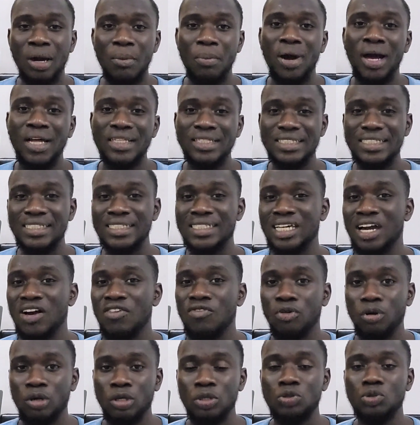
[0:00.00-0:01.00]
parts easier
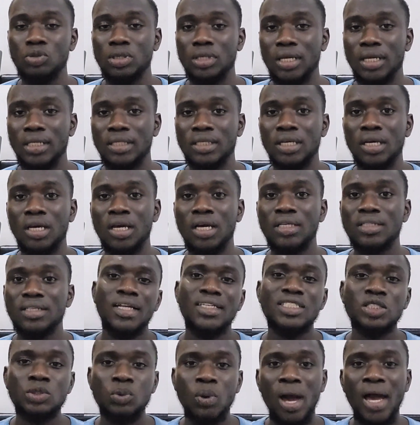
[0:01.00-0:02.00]
for you to learn.
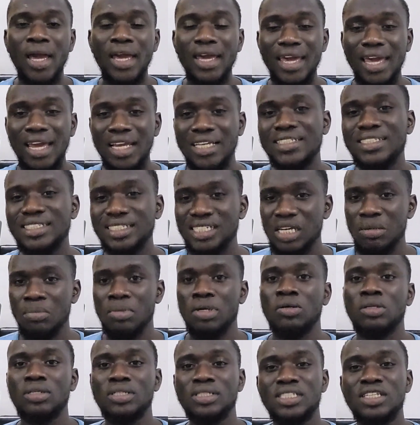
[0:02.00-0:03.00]
That is why
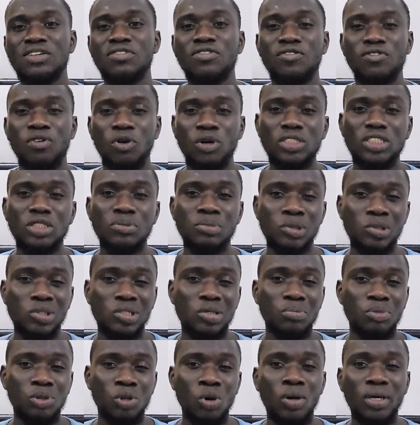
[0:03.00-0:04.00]
HTML is the first
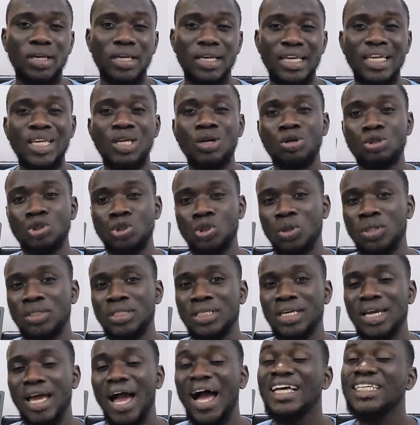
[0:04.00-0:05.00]
building block in your
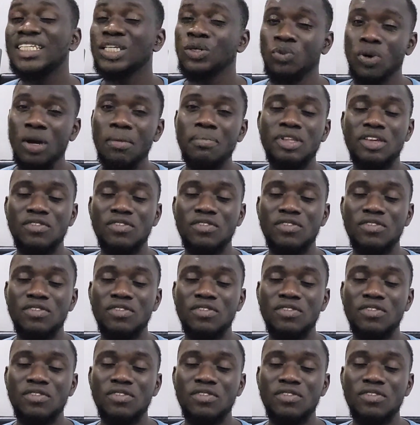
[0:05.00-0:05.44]
journey as a web